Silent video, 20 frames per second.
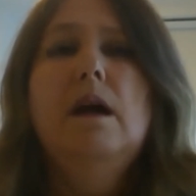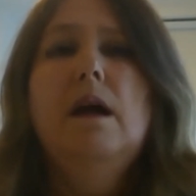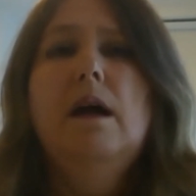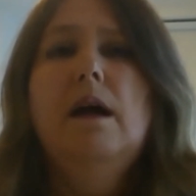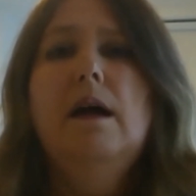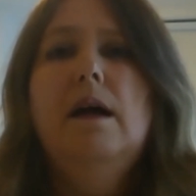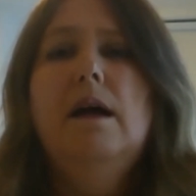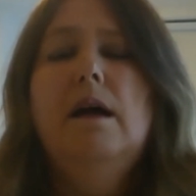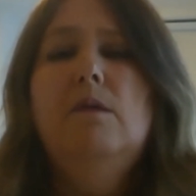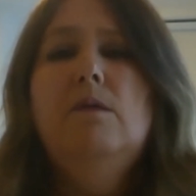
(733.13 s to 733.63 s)

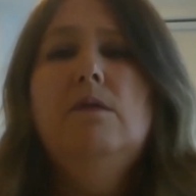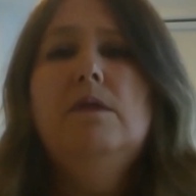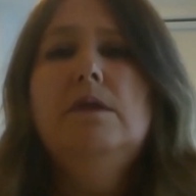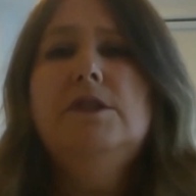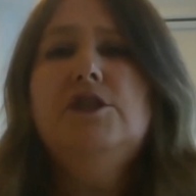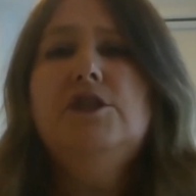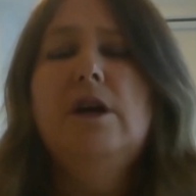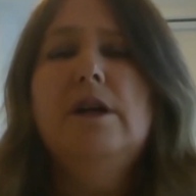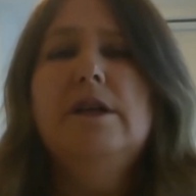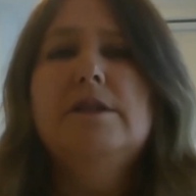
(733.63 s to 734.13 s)
Well,
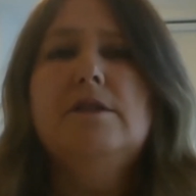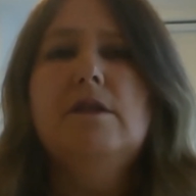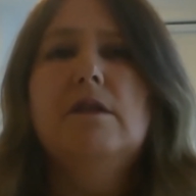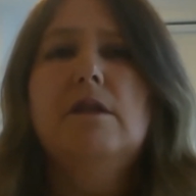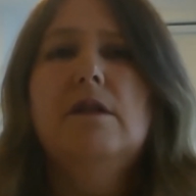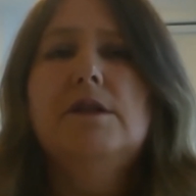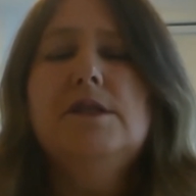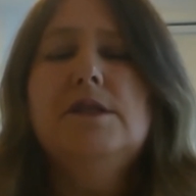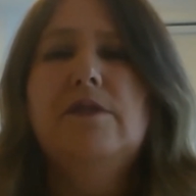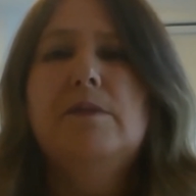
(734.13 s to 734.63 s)
Australia's got
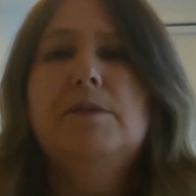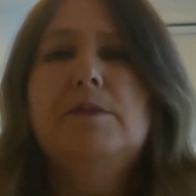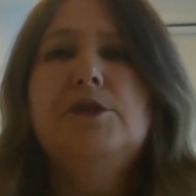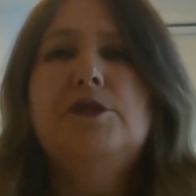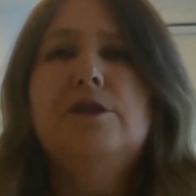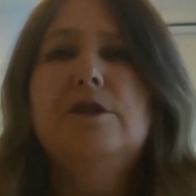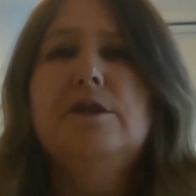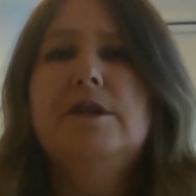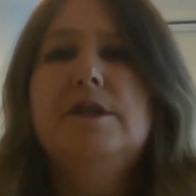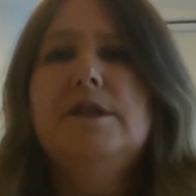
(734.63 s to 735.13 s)
lots of
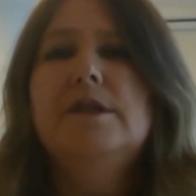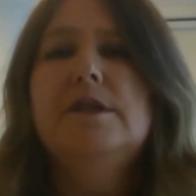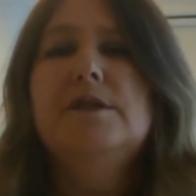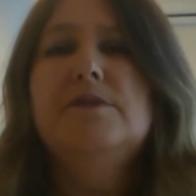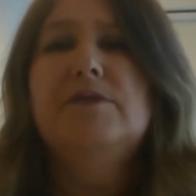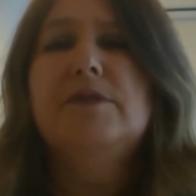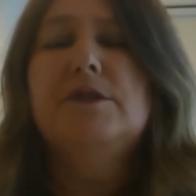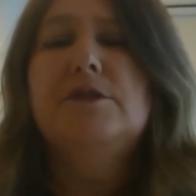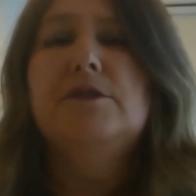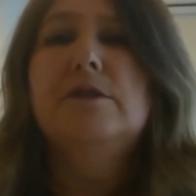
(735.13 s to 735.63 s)
opportunities.
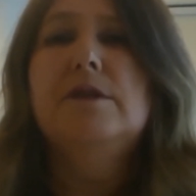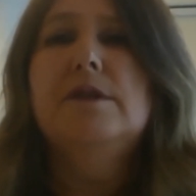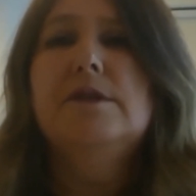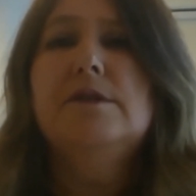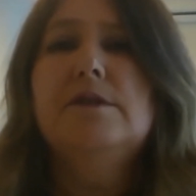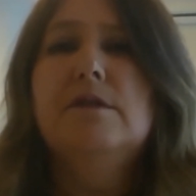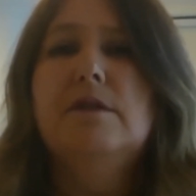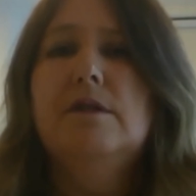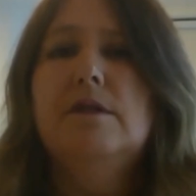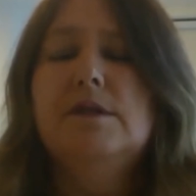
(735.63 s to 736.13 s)

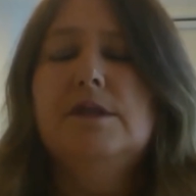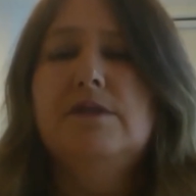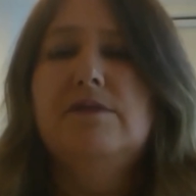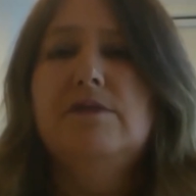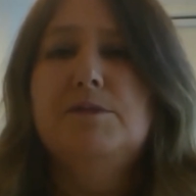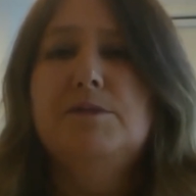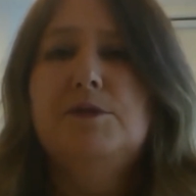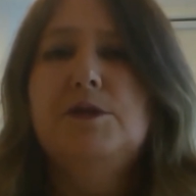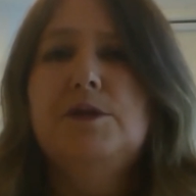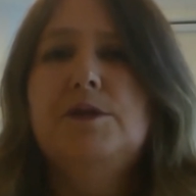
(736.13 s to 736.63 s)
Victoria's got lots of
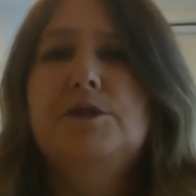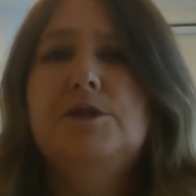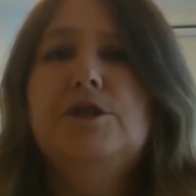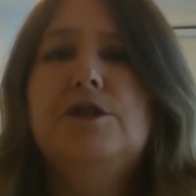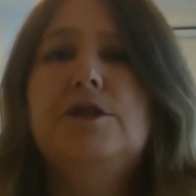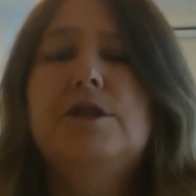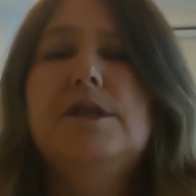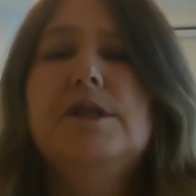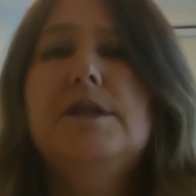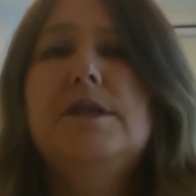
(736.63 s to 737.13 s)

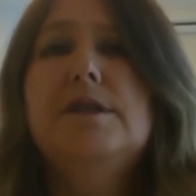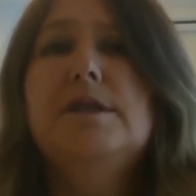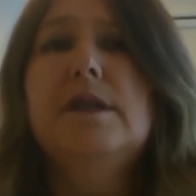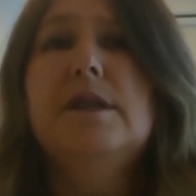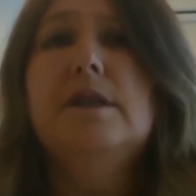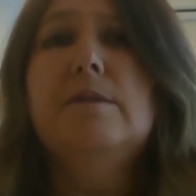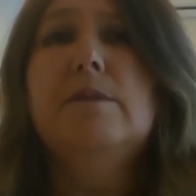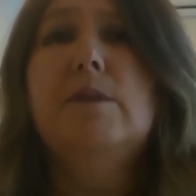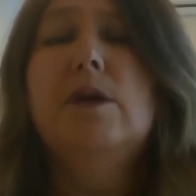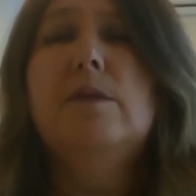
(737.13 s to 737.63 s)
opportunities
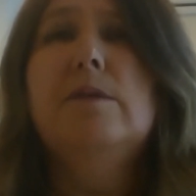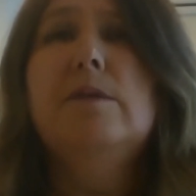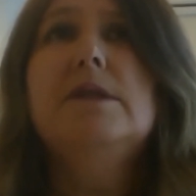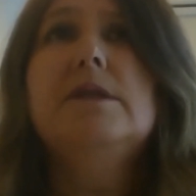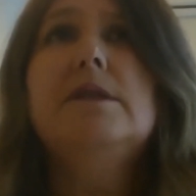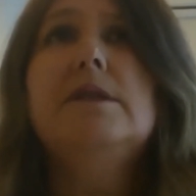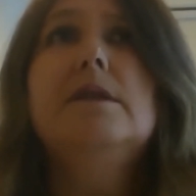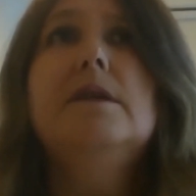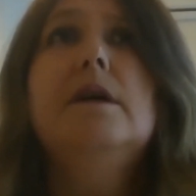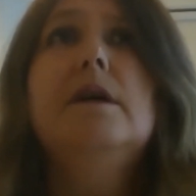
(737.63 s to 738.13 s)
at the
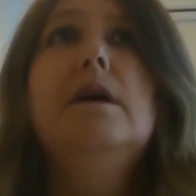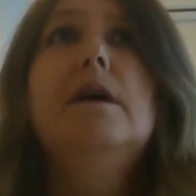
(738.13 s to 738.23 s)
moment.